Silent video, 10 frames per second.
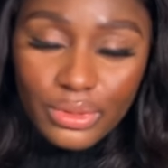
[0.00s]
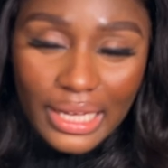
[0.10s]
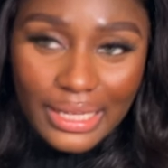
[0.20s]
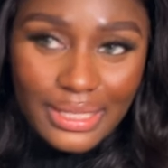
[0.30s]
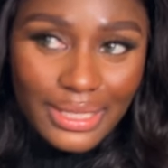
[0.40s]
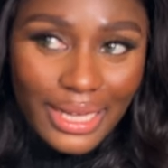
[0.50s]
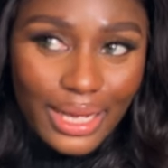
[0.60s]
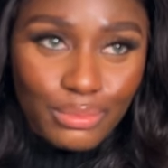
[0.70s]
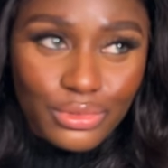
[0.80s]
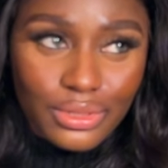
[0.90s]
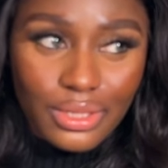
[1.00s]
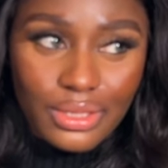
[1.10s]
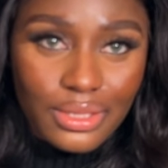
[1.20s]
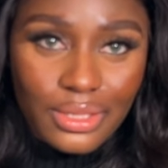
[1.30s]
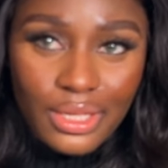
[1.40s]
Like it's like I'm not
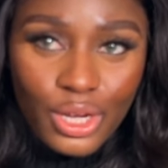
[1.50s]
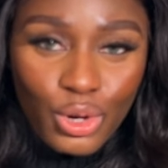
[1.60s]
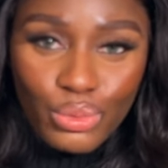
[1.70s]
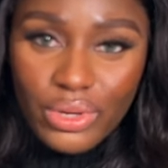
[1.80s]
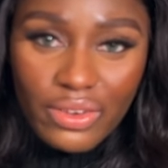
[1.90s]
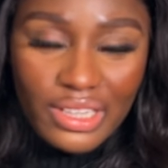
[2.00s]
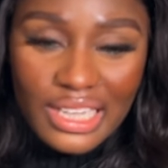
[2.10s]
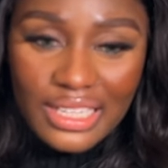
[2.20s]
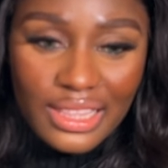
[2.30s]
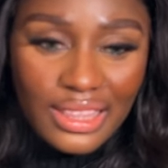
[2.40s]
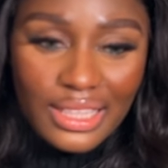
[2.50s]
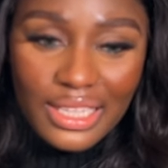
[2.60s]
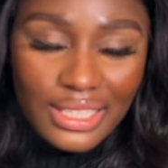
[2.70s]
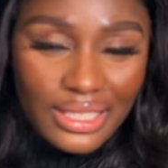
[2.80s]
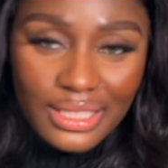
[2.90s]
wearing
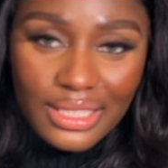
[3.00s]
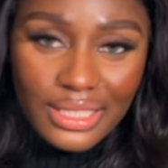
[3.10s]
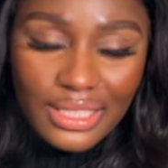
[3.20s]
anything.